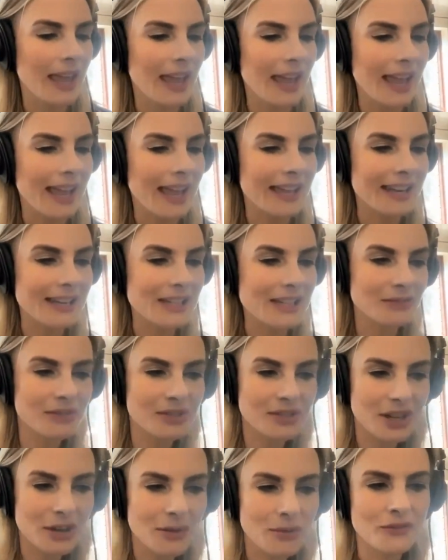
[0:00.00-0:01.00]
And as a
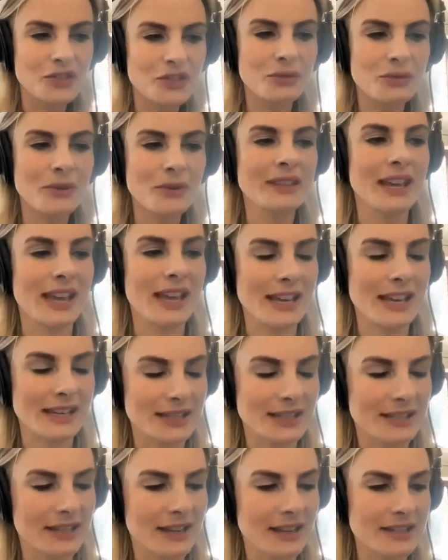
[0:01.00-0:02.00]
result of doing that
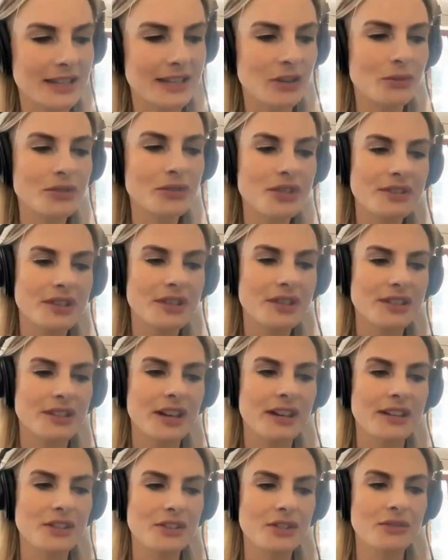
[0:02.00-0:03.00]
exercise, he also
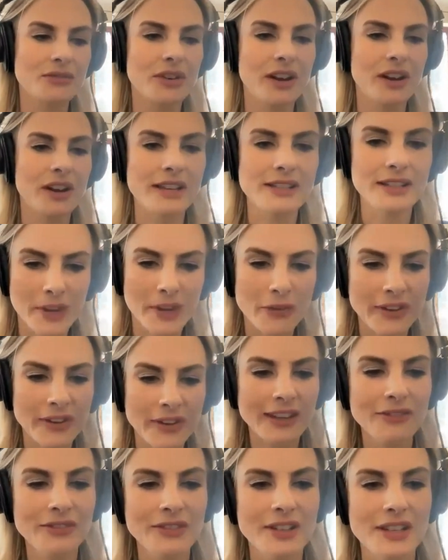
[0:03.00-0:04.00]
decided to write a
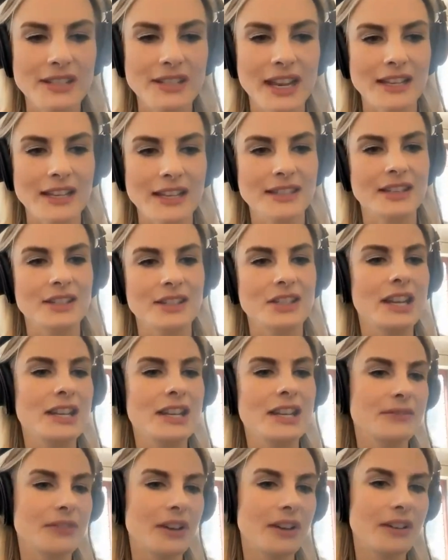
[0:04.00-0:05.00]
forgiveness letter to
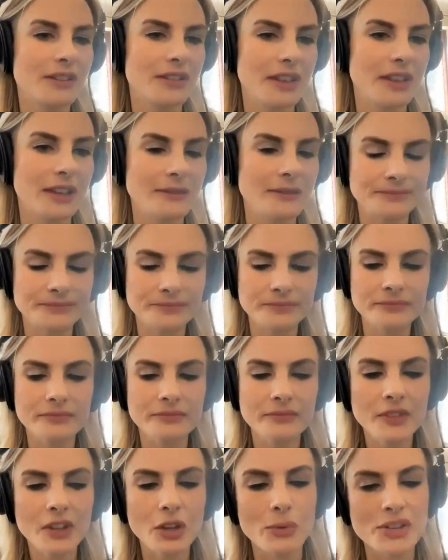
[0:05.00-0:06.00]
his father,
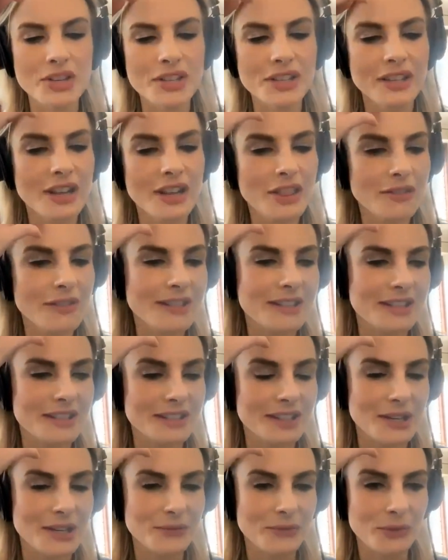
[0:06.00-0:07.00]
which is another
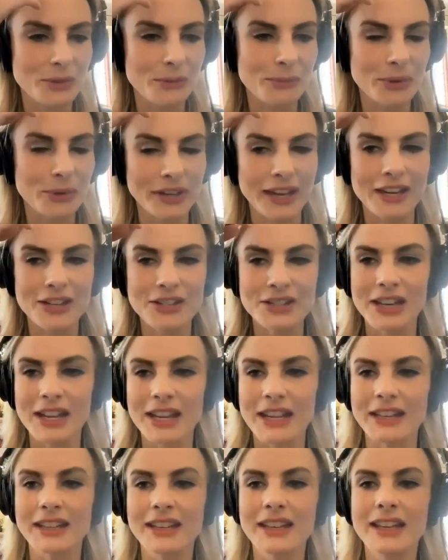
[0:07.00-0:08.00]
exercise from the book,
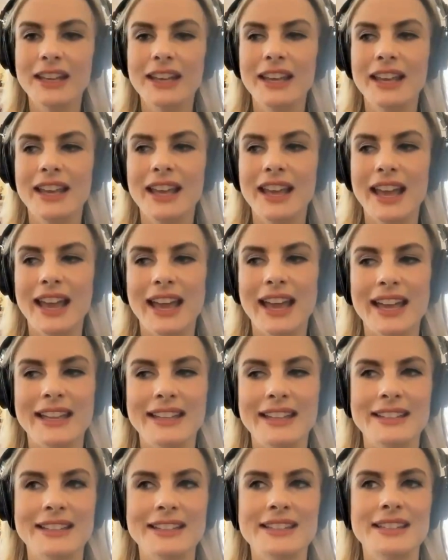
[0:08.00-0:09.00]
actually.
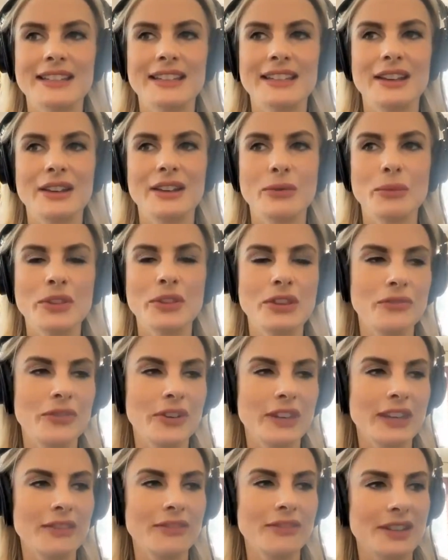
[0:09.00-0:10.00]
And with the
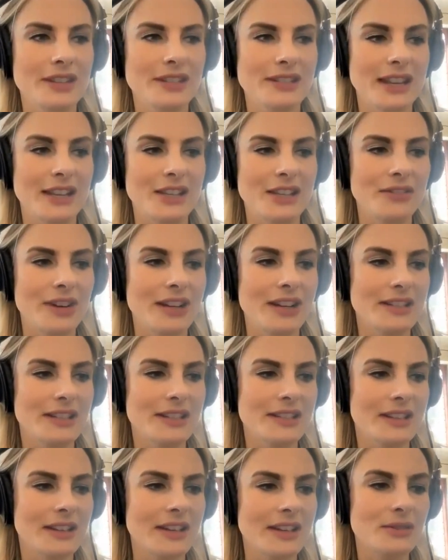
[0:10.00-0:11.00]
forgiveness letter
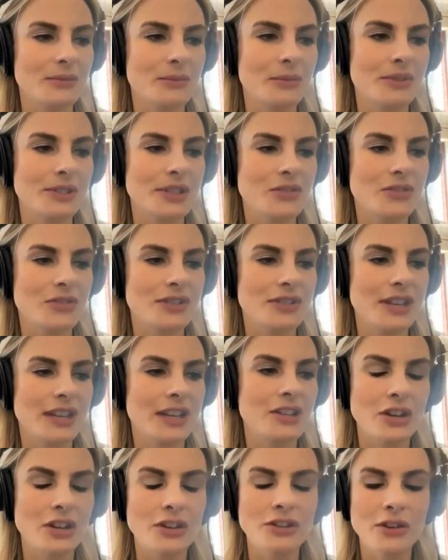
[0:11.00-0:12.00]
exercise, what's interesting
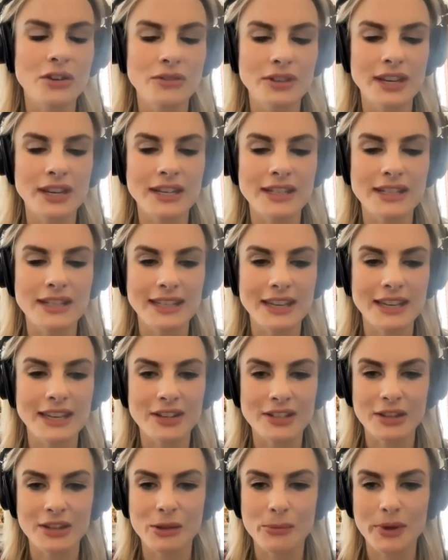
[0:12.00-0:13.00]
is you don't need to give
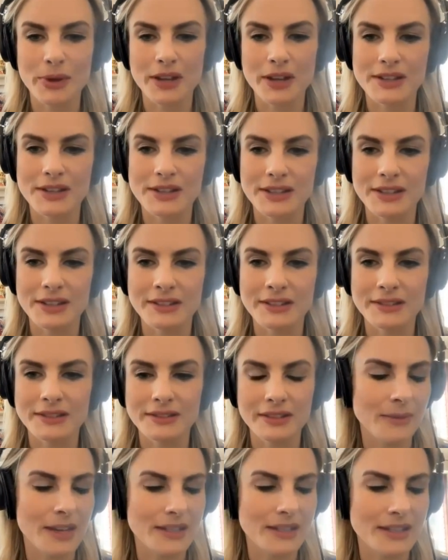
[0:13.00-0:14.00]
it to the person
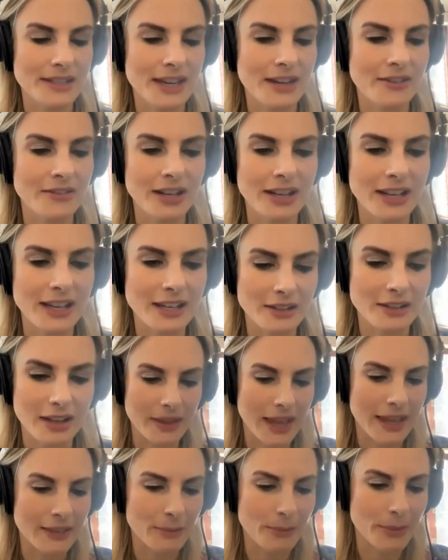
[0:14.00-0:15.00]
necessarily,
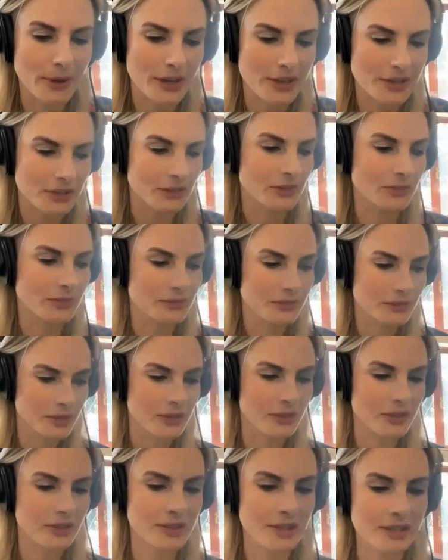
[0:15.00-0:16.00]
and the person
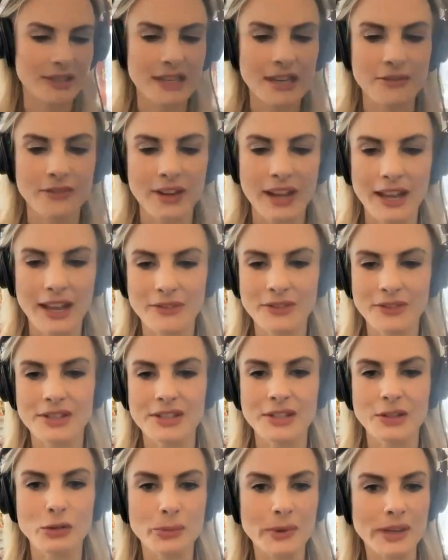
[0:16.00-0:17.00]
doesn't even have to
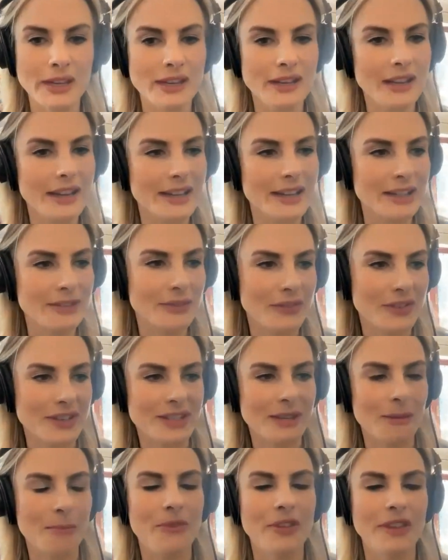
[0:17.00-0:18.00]
still be alive if it's
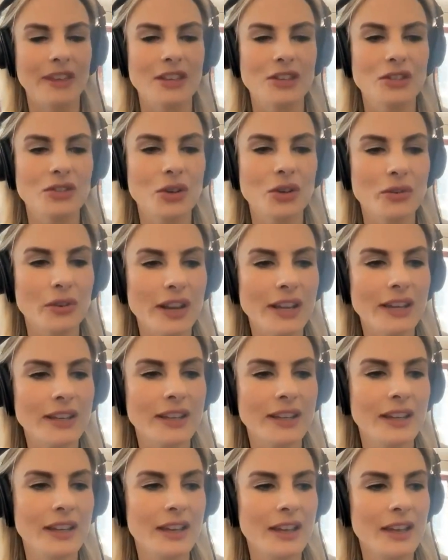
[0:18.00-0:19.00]
something
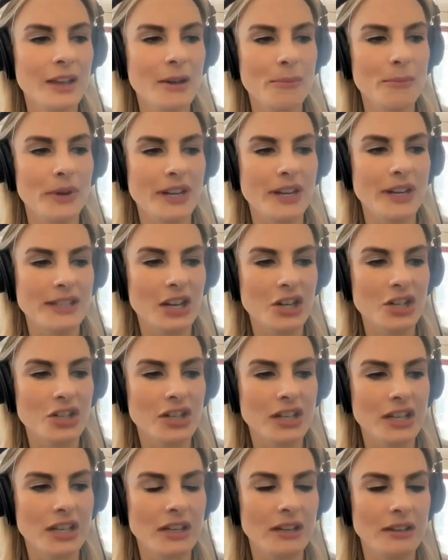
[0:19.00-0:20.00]
historic, but it's
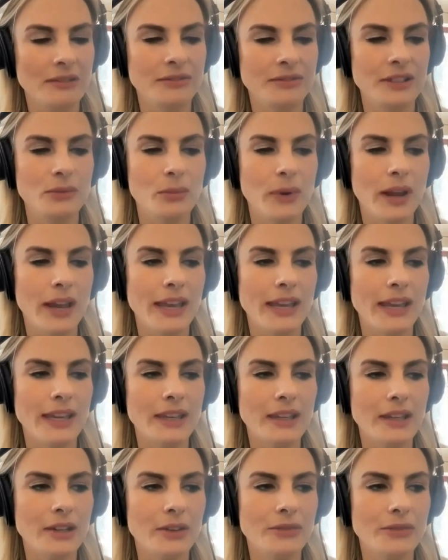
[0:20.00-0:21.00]
actually a lovely
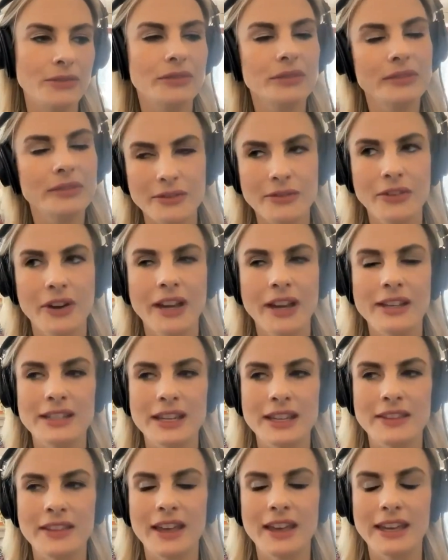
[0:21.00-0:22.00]
way of
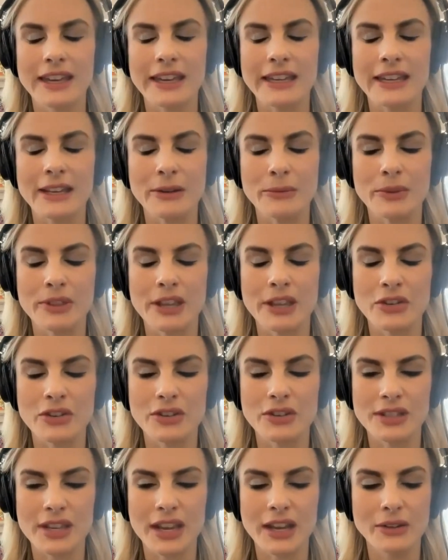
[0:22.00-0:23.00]
finding that healing within
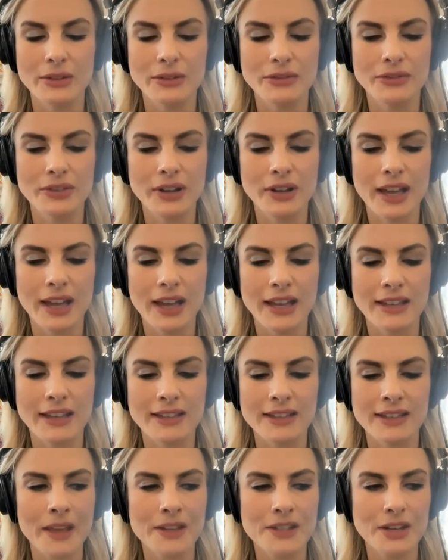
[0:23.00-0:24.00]
yourself.
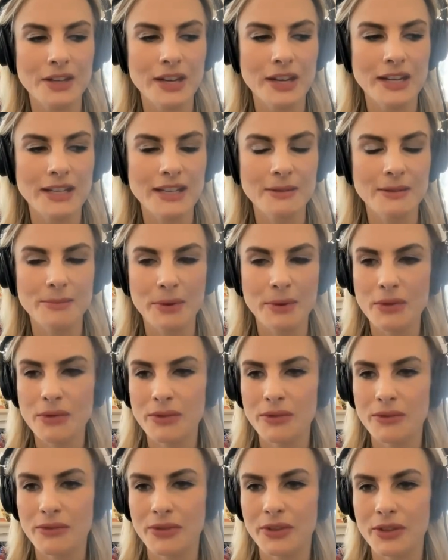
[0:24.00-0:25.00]
And so he did
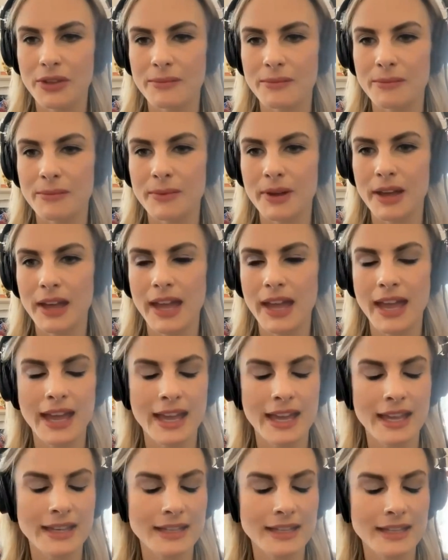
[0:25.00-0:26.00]
both of them,
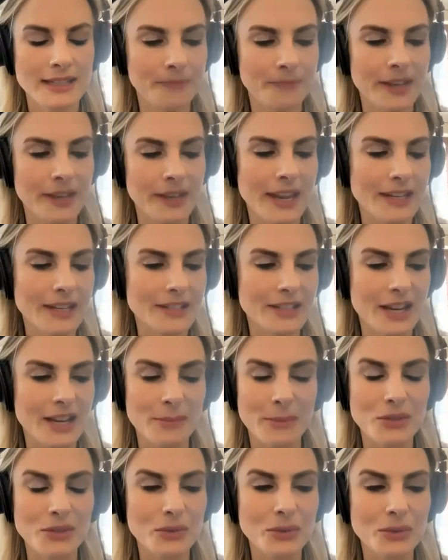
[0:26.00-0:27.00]
and the next time
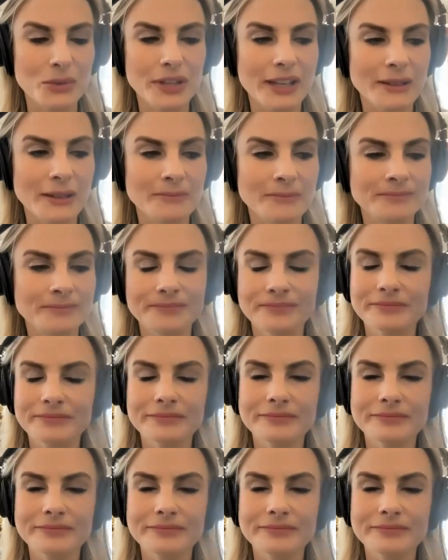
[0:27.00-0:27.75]
I saw him,